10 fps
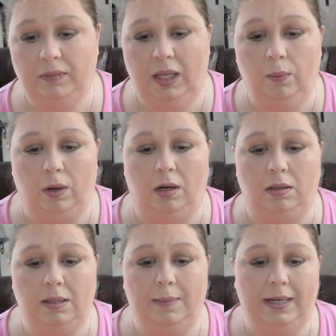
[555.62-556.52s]
It
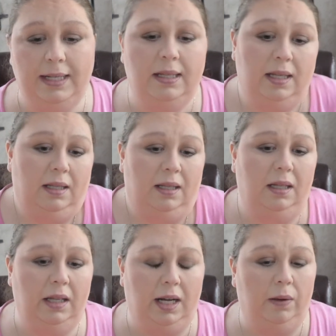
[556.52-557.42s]
works. I mean, it,
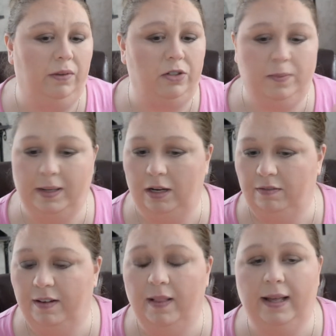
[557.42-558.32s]
you know, there's been no
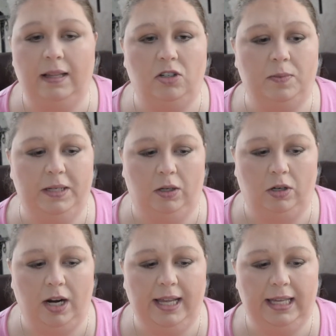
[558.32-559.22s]
fallout. There's been no
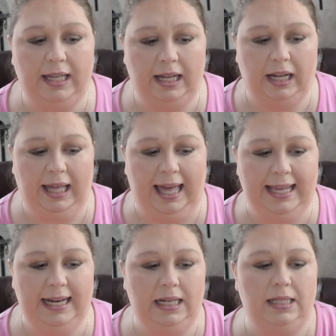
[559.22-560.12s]
cra
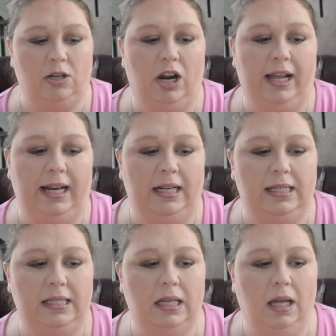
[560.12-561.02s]
cakiness,
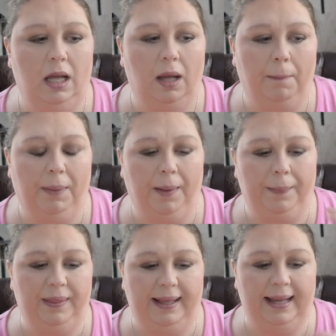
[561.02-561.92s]
crackiness,
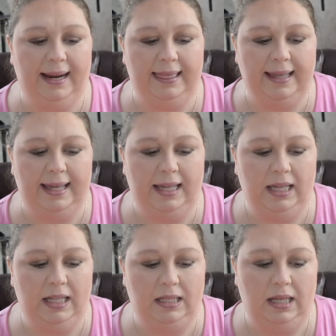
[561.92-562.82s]
popping, that kind of thing.
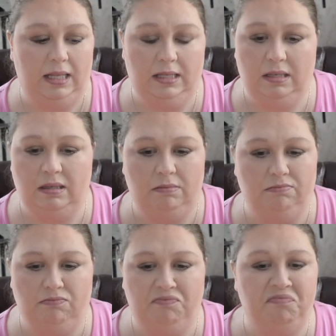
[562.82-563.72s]
It, it's,
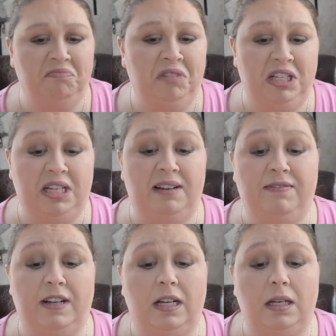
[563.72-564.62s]
it's done
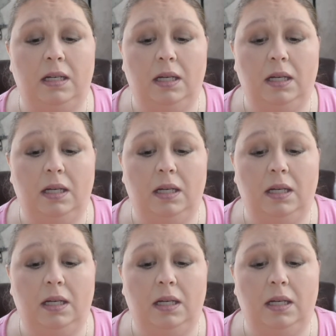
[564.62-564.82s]
fine.